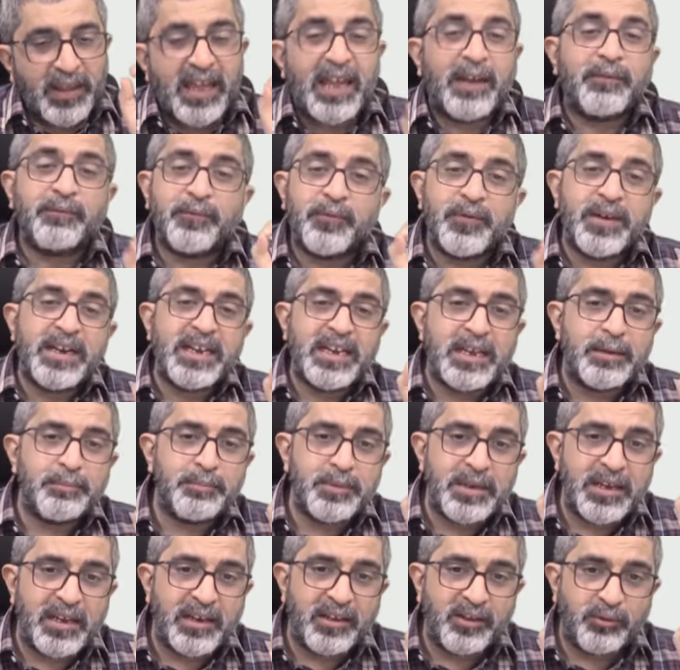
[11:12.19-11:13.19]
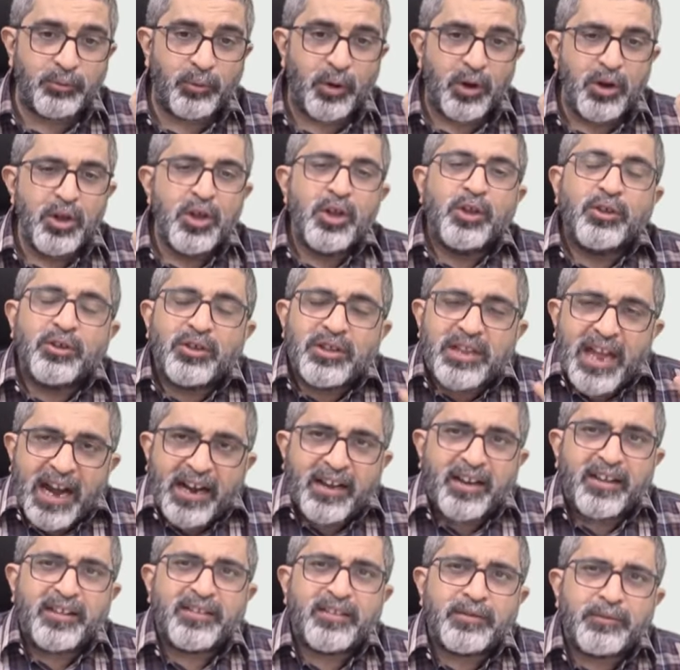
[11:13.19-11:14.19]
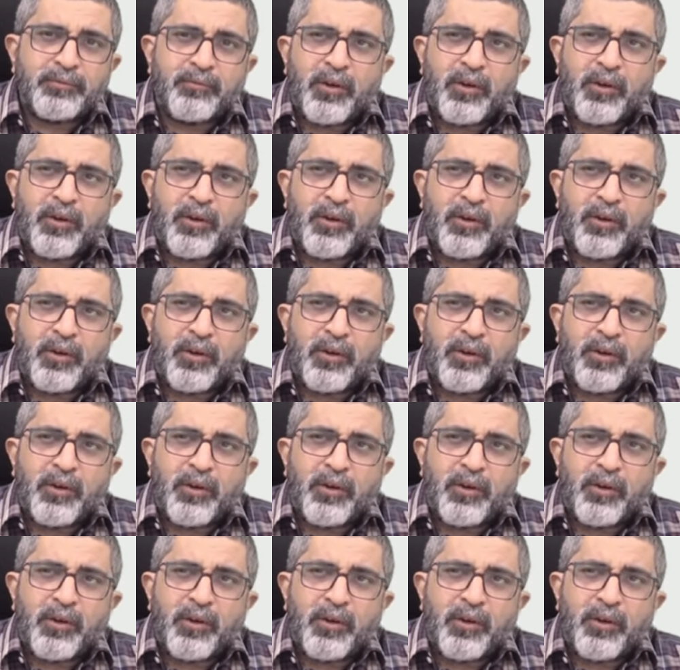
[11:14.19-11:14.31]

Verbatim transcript: F V T P L is what. So that is